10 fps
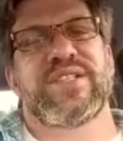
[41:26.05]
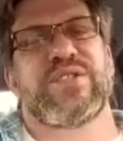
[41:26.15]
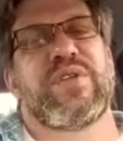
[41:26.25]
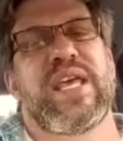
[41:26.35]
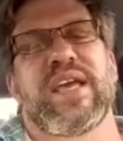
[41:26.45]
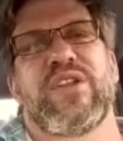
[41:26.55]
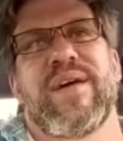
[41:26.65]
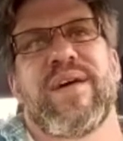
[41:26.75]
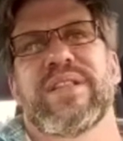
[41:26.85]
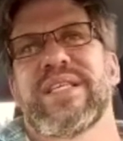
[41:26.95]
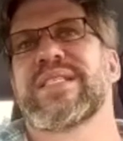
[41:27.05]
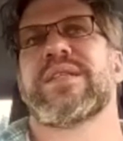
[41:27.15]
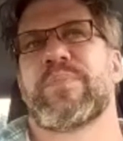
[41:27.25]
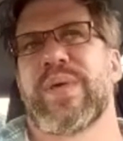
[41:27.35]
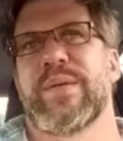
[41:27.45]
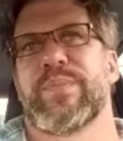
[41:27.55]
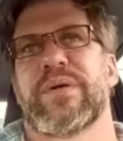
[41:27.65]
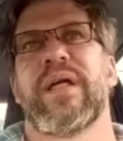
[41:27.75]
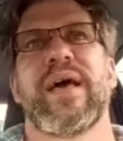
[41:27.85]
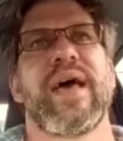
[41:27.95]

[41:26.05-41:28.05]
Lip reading: is unique, and you have to listen to people